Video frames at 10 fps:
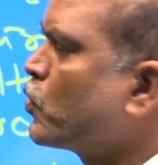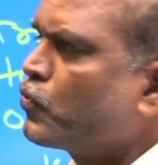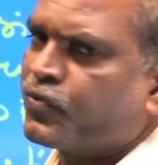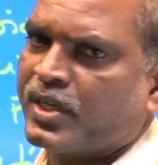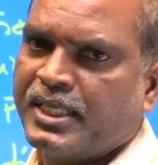to
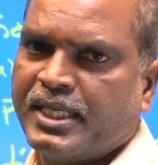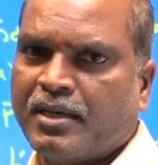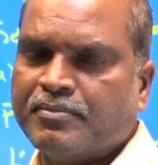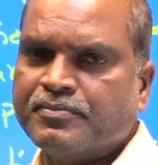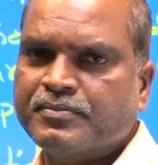
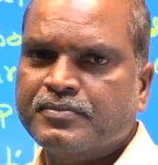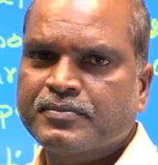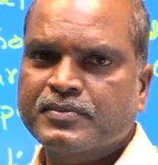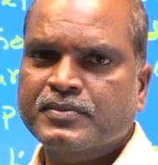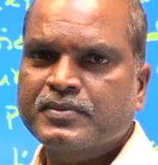freedom.
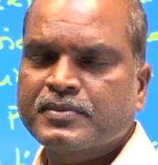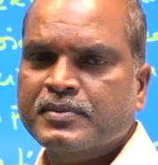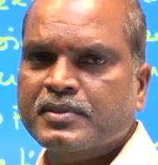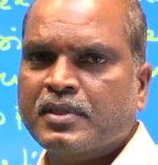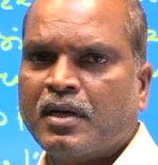
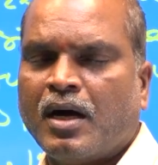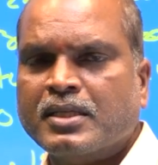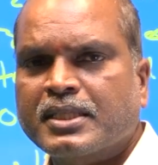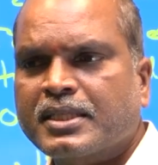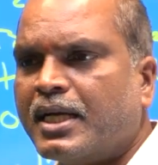
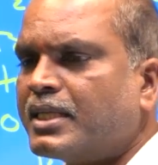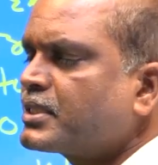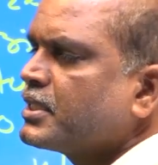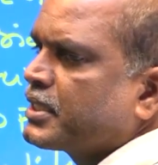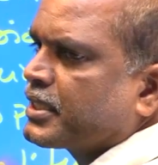
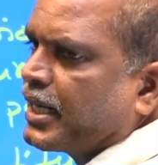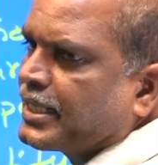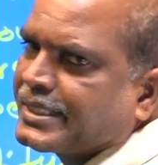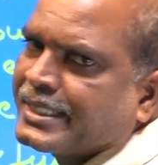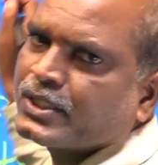Articles
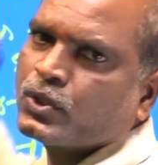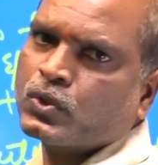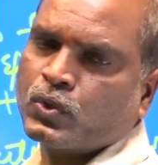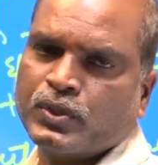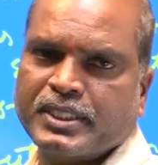19 to
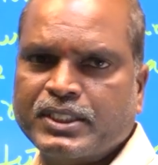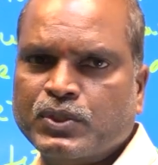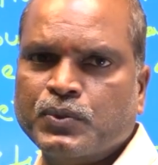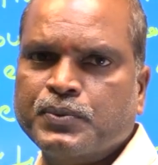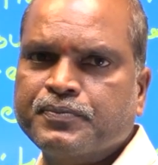
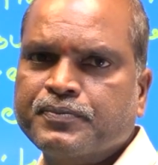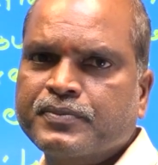22.